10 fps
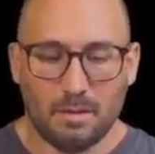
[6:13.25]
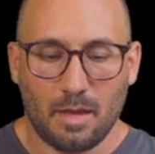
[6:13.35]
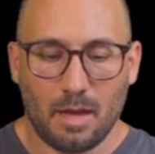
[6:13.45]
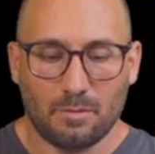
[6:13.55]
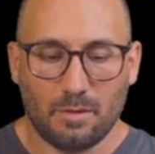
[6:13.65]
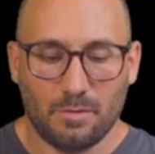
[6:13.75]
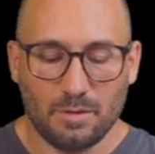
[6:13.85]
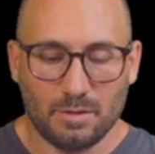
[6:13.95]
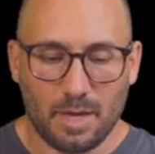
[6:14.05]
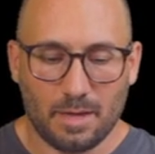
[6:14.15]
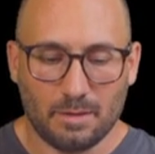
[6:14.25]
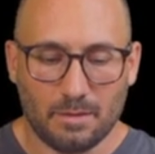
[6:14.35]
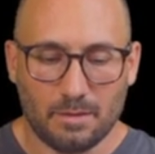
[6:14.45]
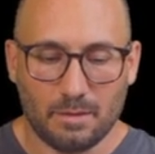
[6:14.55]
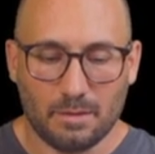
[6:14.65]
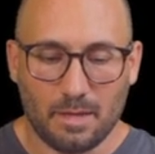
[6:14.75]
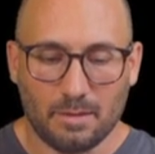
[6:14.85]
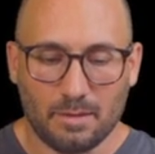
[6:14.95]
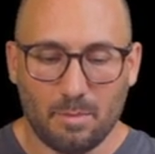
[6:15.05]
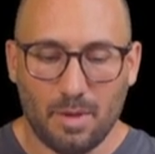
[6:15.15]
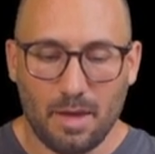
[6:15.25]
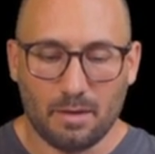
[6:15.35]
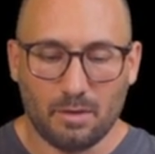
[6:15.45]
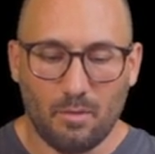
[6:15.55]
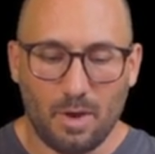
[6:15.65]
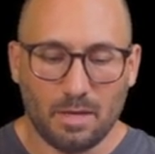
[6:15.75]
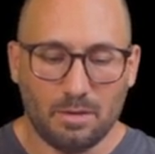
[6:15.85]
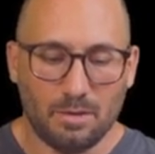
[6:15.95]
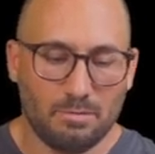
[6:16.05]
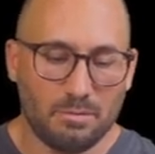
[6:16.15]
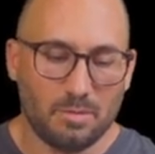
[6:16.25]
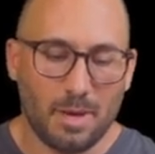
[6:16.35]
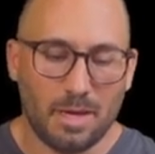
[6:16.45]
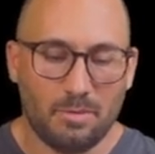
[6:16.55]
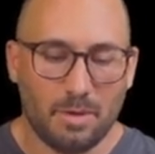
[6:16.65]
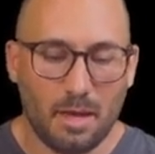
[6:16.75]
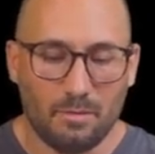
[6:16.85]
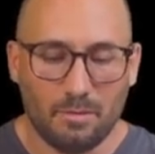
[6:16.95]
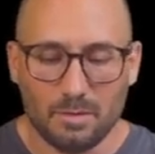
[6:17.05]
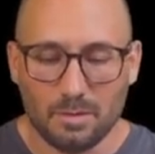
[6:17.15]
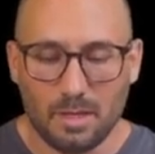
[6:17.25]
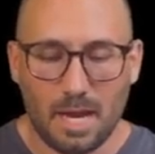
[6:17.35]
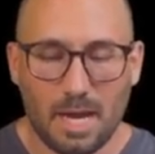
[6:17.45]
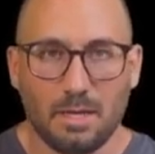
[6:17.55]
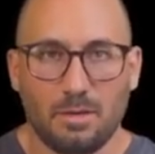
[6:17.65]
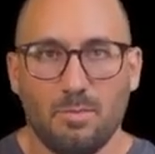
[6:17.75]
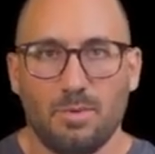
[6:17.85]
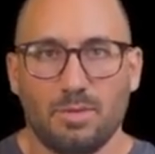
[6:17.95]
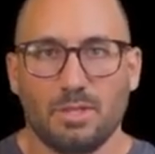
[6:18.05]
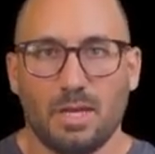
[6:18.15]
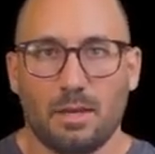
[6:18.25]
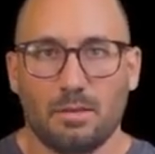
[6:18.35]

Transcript: after a few seconds, it says it's paired and ready to use. Battery level is 82%.